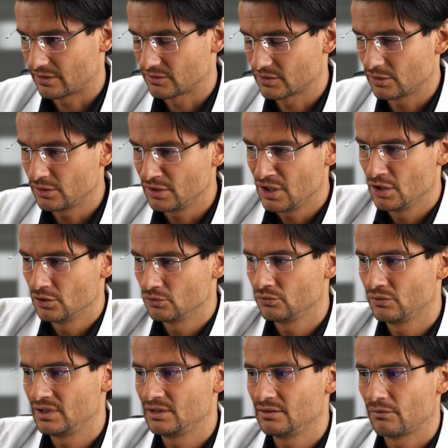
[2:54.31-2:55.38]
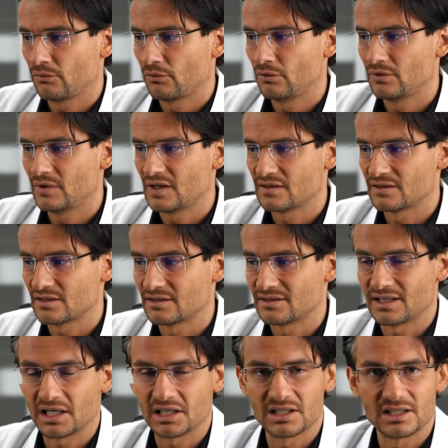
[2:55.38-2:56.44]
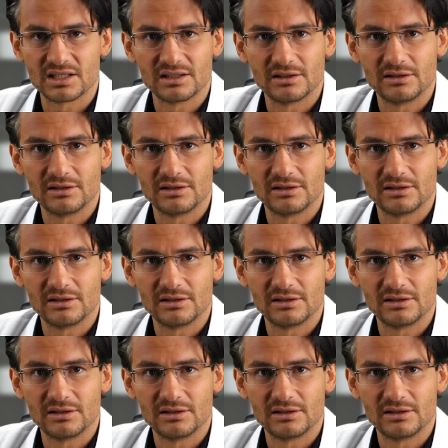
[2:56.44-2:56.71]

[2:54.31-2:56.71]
So to read through this section,